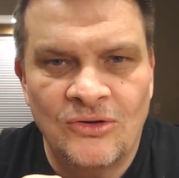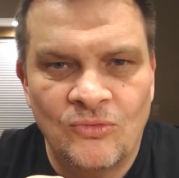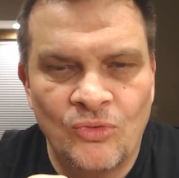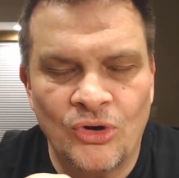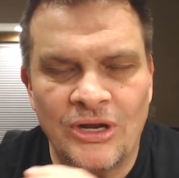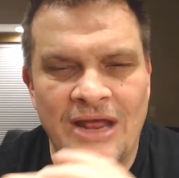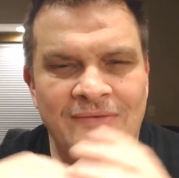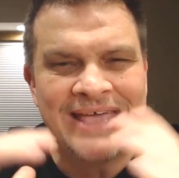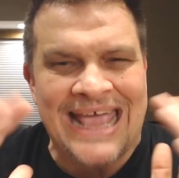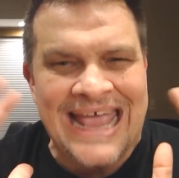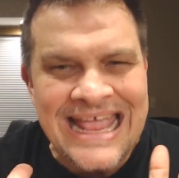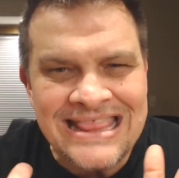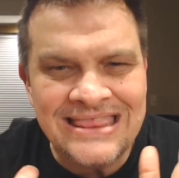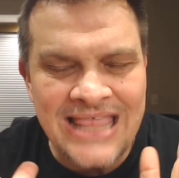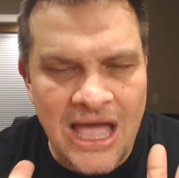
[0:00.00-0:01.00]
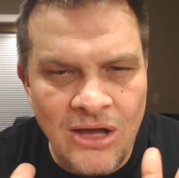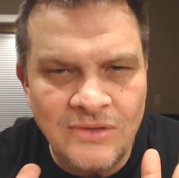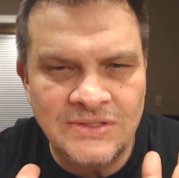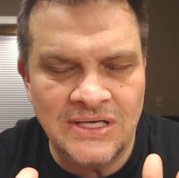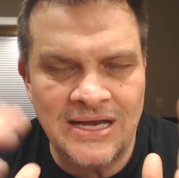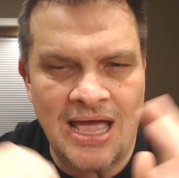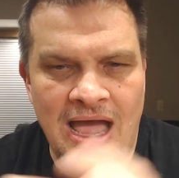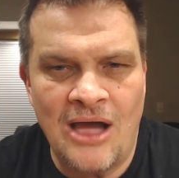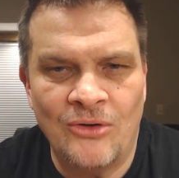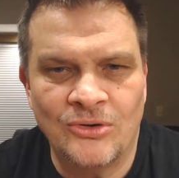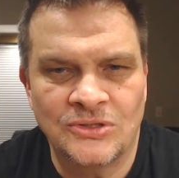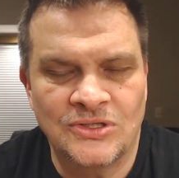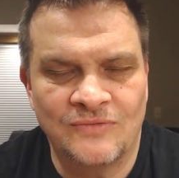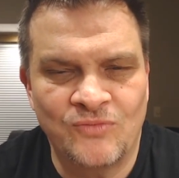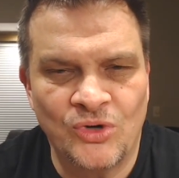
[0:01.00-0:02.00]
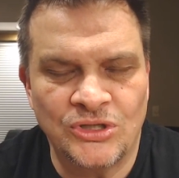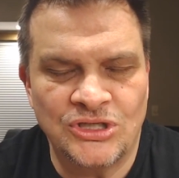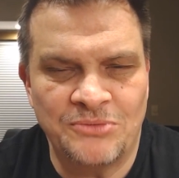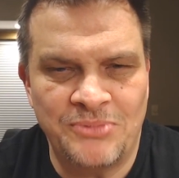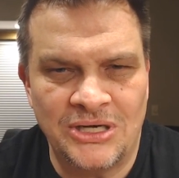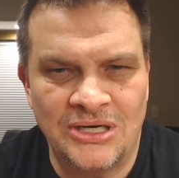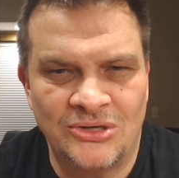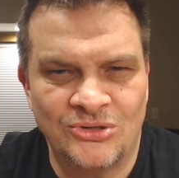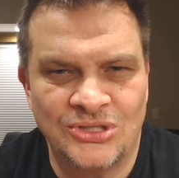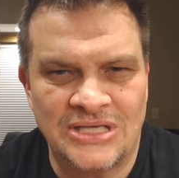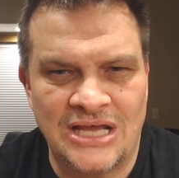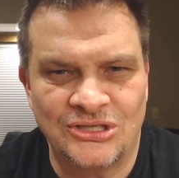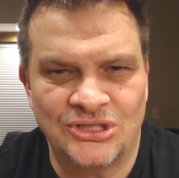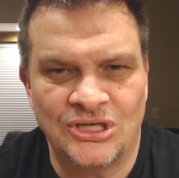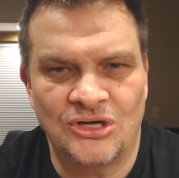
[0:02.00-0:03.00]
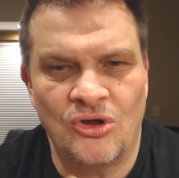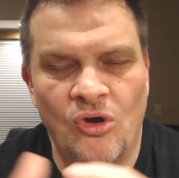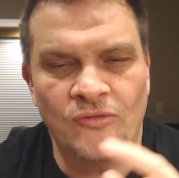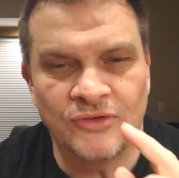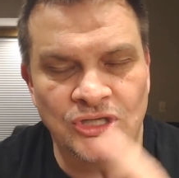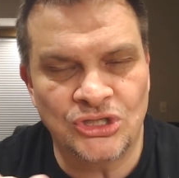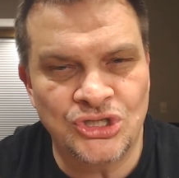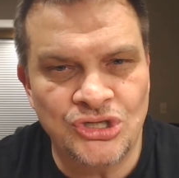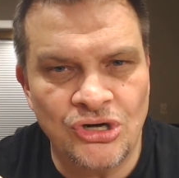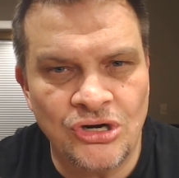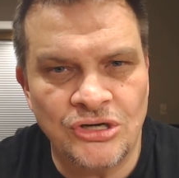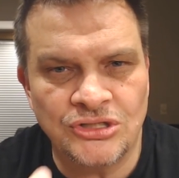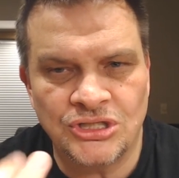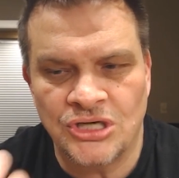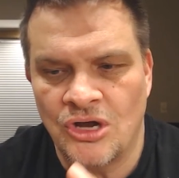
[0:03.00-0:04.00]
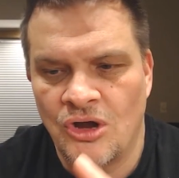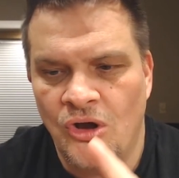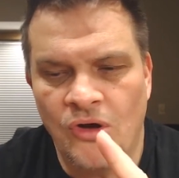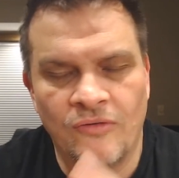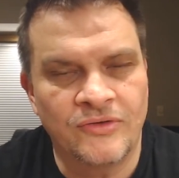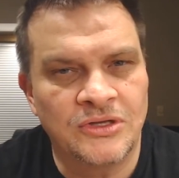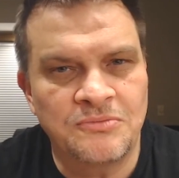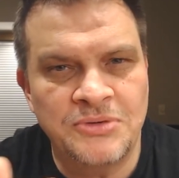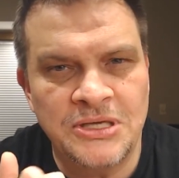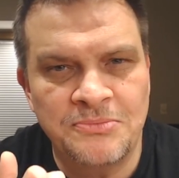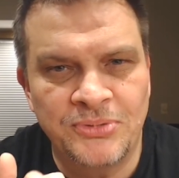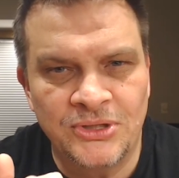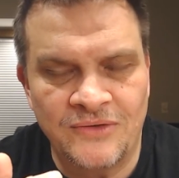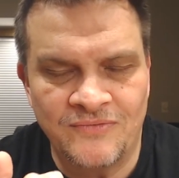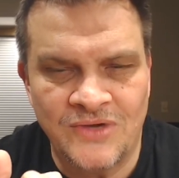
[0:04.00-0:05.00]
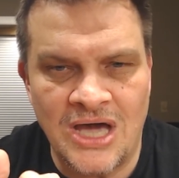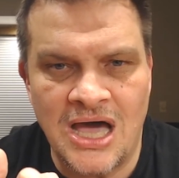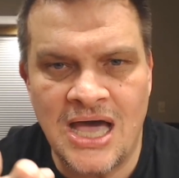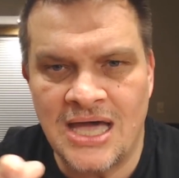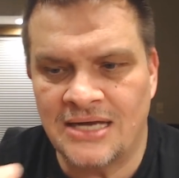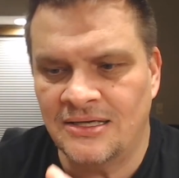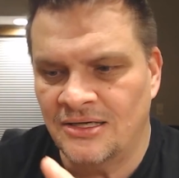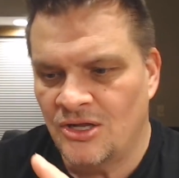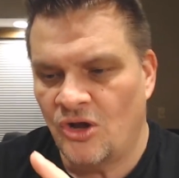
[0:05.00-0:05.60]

We're going to have 8,000 hours of worship and intercession over the church, over the people of God,